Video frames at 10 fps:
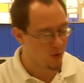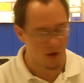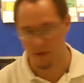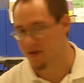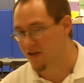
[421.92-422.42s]
I
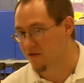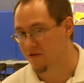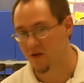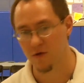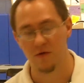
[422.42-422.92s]
don't want to be
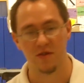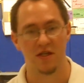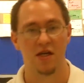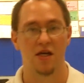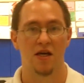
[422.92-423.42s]

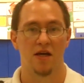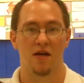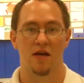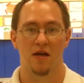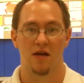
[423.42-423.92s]
confused,
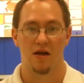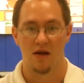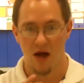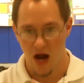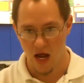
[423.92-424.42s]

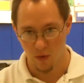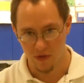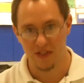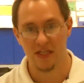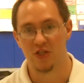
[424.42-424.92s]
I
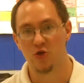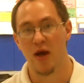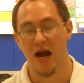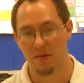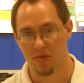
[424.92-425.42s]
will teach
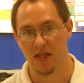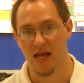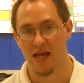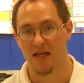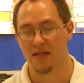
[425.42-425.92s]
you how to
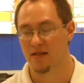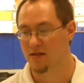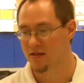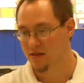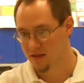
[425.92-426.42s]
play
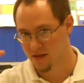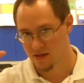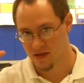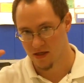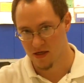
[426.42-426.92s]

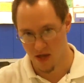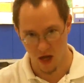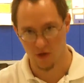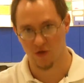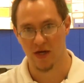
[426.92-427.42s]

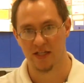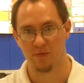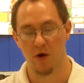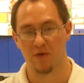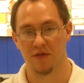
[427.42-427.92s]

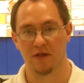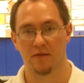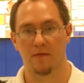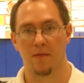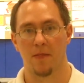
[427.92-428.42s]
non-transposing.
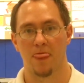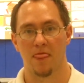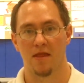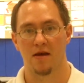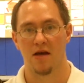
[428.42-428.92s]

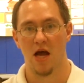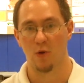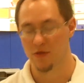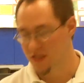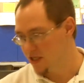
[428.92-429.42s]

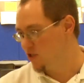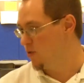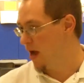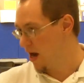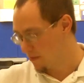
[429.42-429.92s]
I will teach
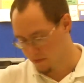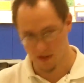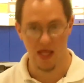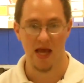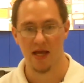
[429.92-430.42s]
you how to
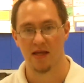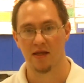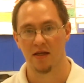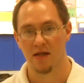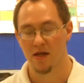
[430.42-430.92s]

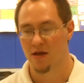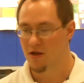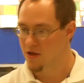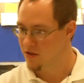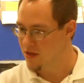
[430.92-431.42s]
play
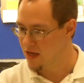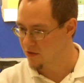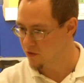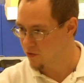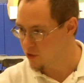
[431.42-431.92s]

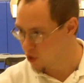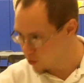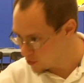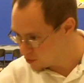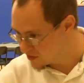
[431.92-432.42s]
that the
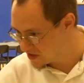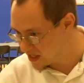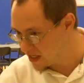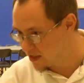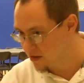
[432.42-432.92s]
note you
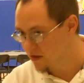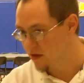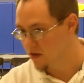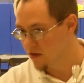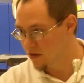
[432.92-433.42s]
see
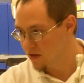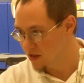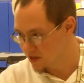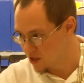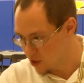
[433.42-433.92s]

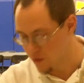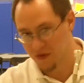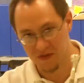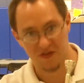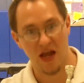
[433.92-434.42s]
is the
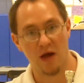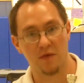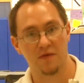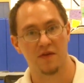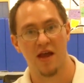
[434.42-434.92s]
note that
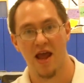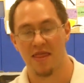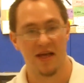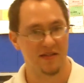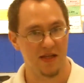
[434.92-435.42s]
sounds,
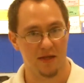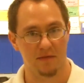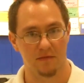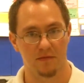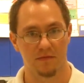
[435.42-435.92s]
and that's
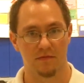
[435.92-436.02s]
it.